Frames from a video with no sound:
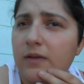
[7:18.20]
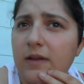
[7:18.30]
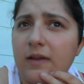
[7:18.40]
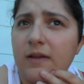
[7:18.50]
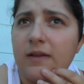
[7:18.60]

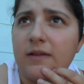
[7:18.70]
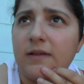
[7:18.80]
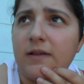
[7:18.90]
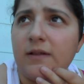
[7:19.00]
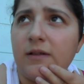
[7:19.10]

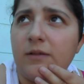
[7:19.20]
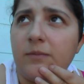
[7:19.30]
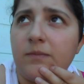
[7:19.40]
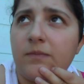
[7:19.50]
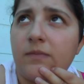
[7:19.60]

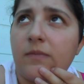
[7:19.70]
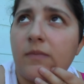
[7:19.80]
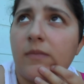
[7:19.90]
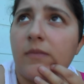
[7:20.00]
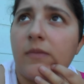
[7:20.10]

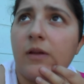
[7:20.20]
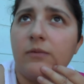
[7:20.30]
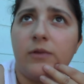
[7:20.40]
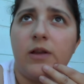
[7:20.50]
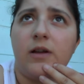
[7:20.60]

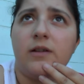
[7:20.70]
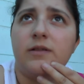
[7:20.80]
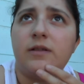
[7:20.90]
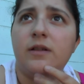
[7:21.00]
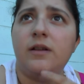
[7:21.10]

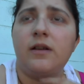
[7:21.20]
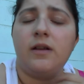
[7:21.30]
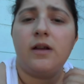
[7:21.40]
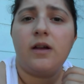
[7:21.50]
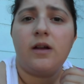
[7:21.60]
vlogs
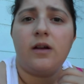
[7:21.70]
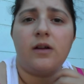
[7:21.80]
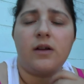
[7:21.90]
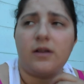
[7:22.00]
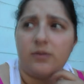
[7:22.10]

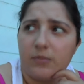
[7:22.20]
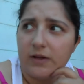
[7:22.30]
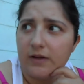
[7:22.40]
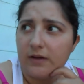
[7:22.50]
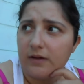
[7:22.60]
aren't going to
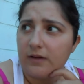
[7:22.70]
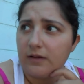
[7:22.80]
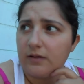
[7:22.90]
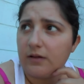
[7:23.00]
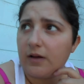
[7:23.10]
be
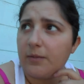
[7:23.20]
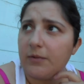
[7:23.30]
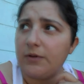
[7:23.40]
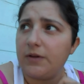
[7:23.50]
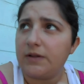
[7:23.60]

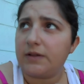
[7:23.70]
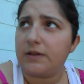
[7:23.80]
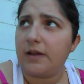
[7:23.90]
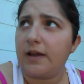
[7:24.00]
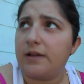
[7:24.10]
uploaded
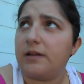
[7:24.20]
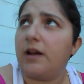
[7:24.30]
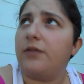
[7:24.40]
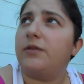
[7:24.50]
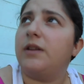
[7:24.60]
as
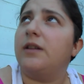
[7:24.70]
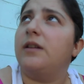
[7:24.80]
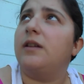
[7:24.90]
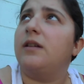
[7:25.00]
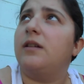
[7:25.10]

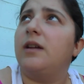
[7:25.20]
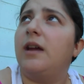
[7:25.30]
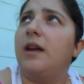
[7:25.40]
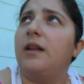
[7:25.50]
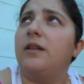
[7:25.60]
often,
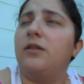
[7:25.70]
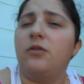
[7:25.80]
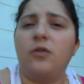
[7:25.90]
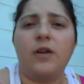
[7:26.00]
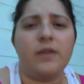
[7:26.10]
and
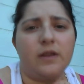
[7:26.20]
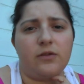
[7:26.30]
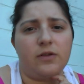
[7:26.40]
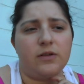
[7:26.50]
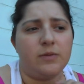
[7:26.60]
nor are they
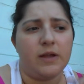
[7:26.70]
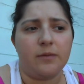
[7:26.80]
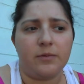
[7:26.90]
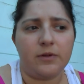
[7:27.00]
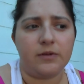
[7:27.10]
going to be
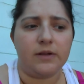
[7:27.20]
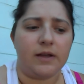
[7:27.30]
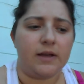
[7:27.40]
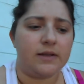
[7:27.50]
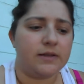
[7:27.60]
uploaded
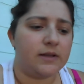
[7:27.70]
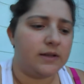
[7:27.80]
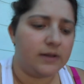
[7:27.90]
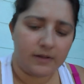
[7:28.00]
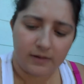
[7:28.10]
as
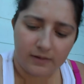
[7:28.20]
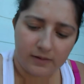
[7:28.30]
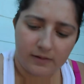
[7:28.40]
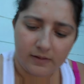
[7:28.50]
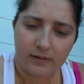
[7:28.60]

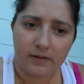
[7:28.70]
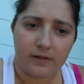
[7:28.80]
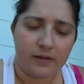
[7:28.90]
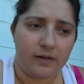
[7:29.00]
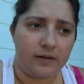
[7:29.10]

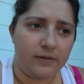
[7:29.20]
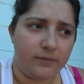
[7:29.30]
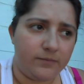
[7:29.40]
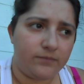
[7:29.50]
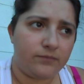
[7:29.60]
on